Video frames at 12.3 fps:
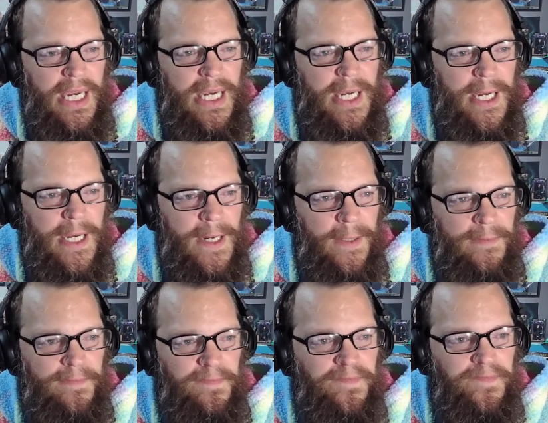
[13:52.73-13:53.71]

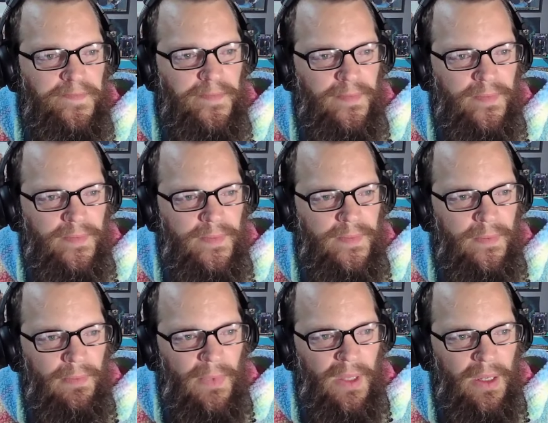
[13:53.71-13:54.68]
Um,
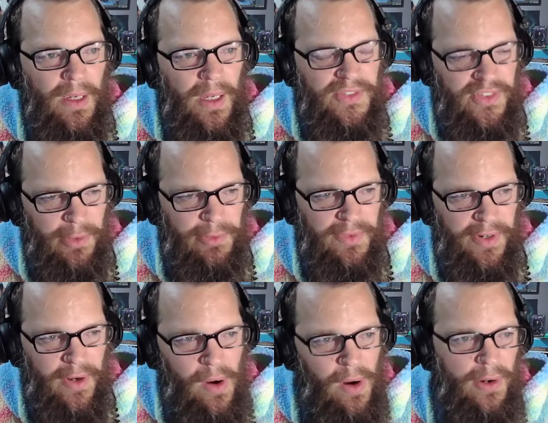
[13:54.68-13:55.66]
and she said it was very
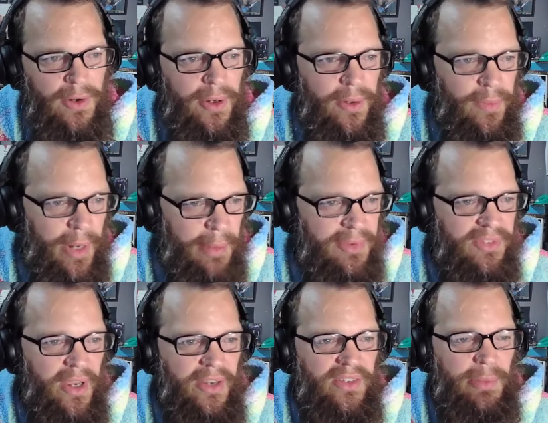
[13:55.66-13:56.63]
hard. Ramses
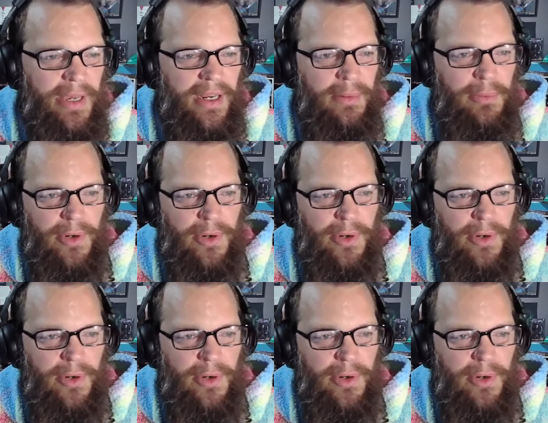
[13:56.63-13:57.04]
talks about it.